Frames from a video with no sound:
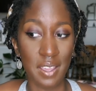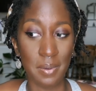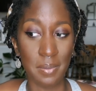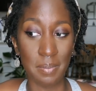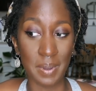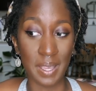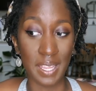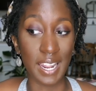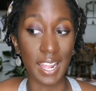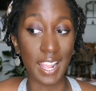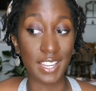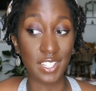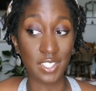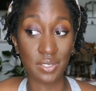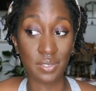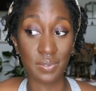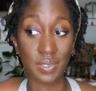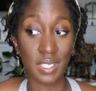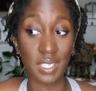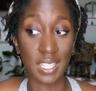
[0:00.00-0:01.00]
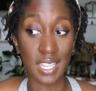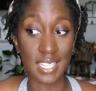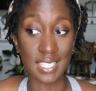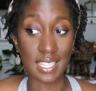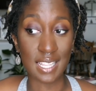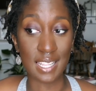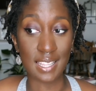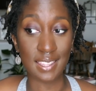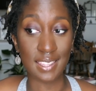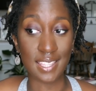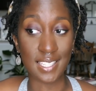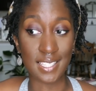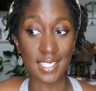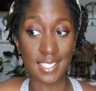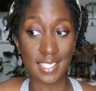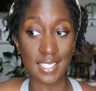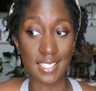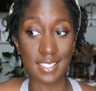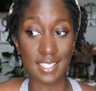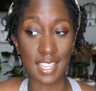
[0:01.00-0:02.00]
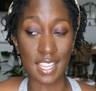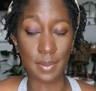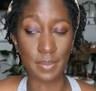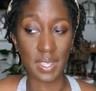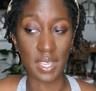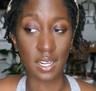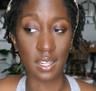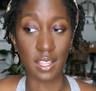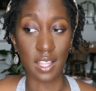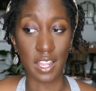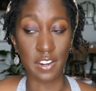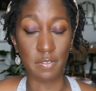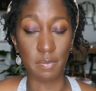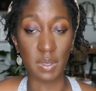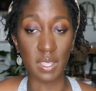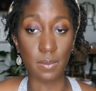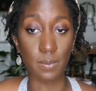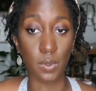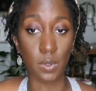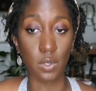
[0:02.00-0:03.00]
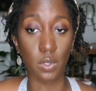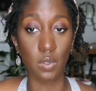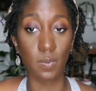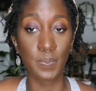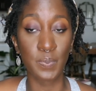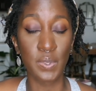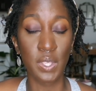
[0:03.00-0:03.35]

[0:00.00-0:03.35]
But I just realized that this is a step that a lot of people